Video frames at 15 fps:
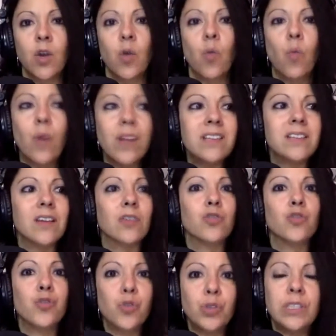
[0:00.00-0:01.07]
What is
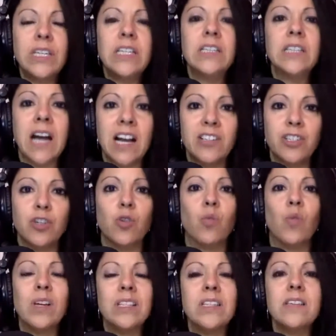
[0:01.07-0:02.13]
truly logical?
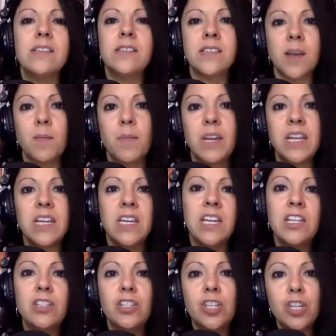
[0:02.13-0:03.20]
What does somebody
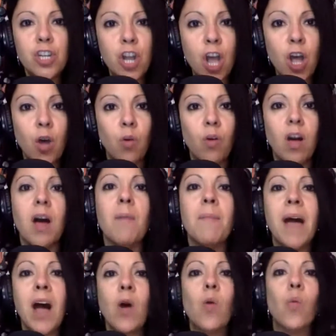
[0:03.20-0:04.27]
need to know
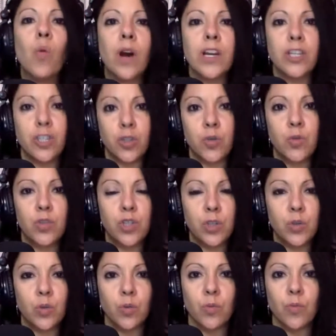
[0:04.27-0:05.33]
about what you do?